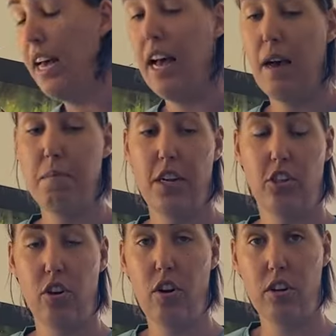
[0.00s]
and my
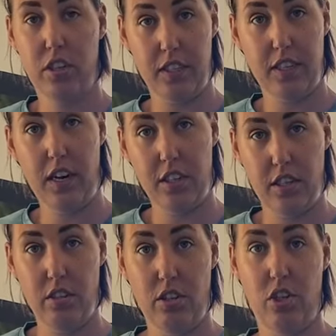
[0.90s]
dog decides
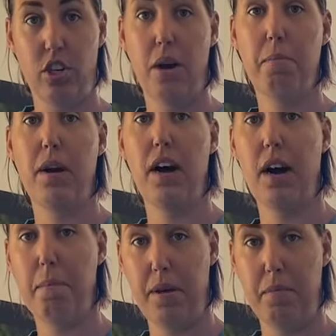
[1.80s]
to jump
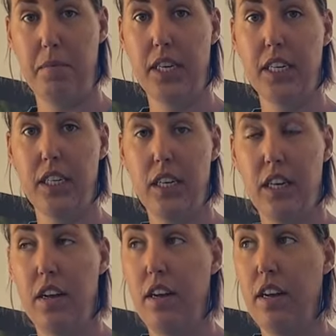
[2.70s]
up at me.
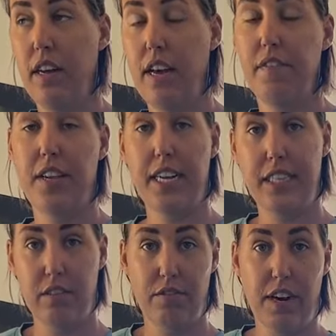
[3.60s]
If
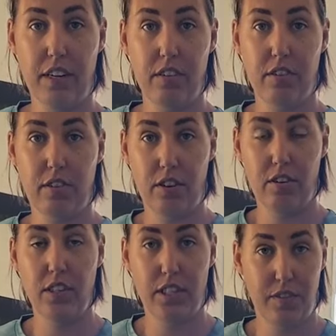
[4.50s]
that's a regular
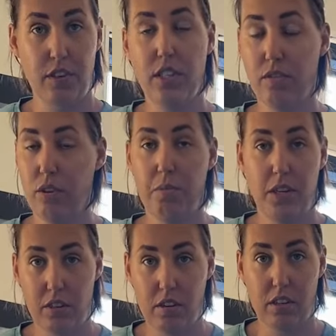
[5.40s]
occurrence, first of all, my
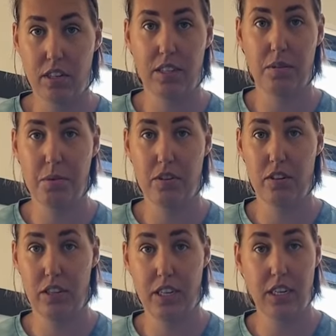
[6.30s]
dog needs to be on
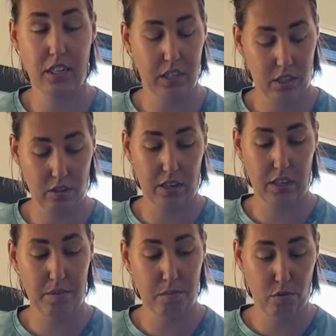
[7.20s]
a lead so I
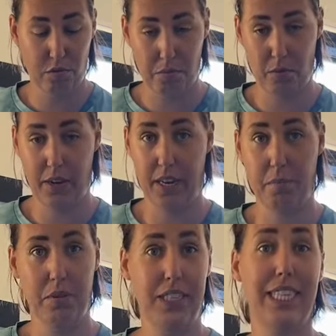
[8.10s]
can move him away.
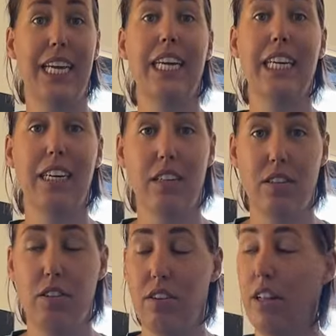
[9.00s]
But say he
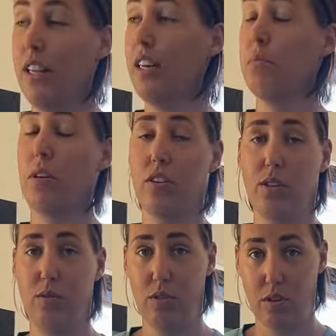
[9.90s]
isn't on a lead because
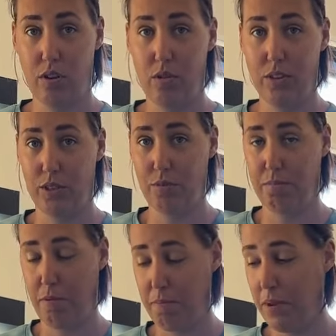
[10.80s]
we're not always
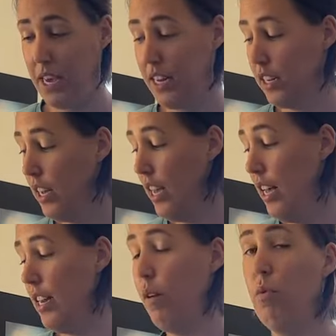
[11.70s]
prepared,
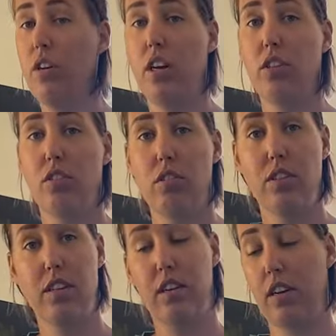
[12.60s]
then what I do
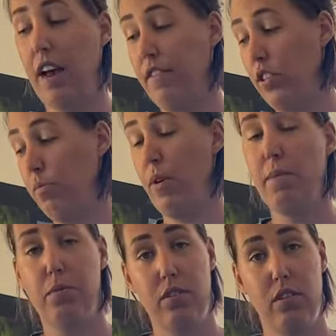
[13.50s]
is I have a spray
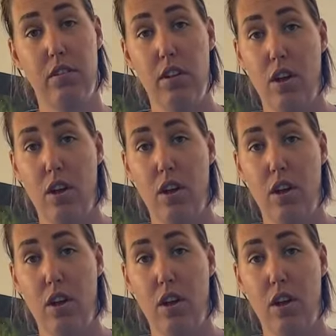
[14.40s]
bottle